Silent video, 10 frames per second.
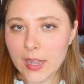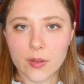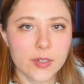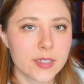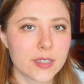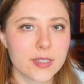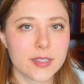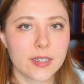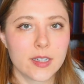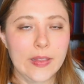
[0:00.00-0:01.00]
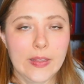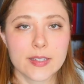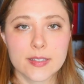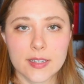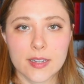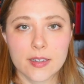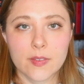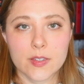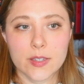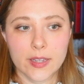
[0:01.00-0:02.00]
out into the city and they see
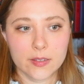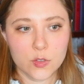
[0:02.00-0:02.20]
this like